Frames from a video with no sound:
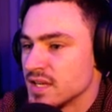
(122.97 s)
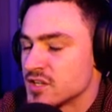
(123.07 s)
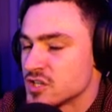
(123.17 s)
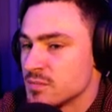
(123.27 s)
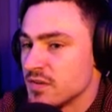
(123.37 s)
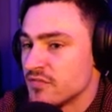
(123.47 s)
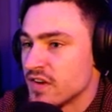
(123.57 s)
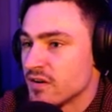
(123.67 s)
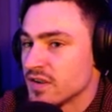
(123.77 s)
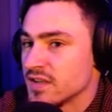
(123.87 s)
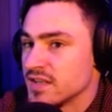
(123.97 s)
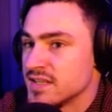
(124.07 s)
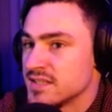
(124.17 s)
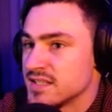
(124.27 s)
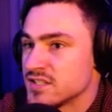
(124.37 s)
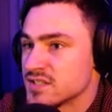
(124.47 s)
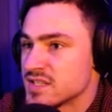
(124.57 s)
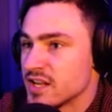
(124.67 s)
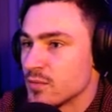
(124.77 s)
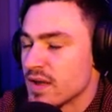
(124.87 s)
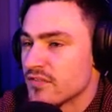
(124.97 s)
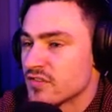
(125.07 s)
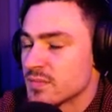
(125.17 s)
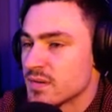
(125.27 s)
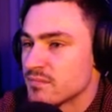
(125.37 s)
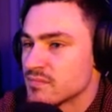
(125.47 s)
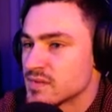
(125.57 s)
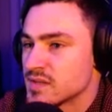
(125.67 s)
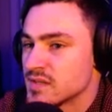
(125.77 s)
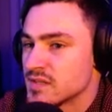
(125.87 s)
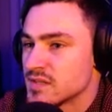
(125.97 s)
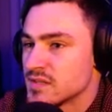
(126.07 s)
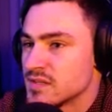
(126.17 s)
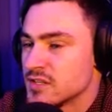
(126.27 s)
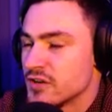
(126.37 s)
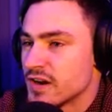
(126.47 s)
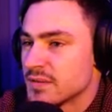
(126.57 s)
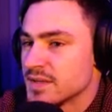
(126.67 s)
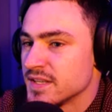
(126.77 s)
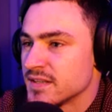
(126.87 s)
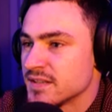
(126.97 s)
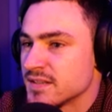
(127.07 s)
It should be very easy to just get away from him. You know what I mean?